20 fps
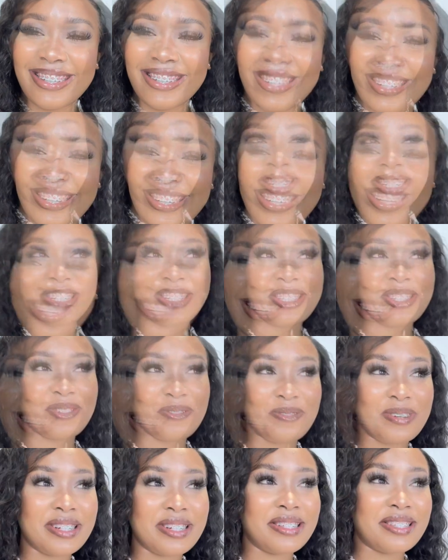just
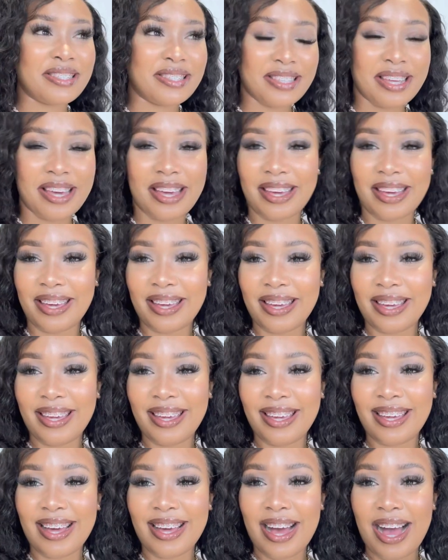want to say,
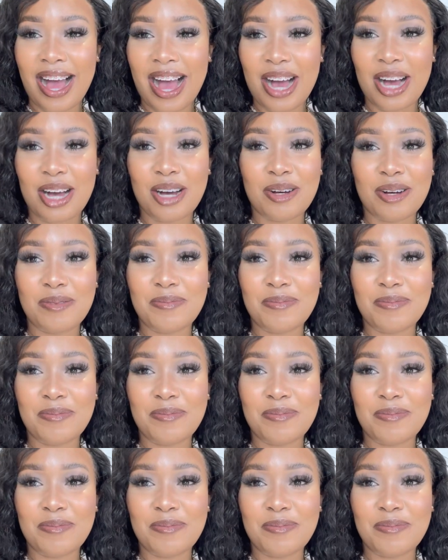I've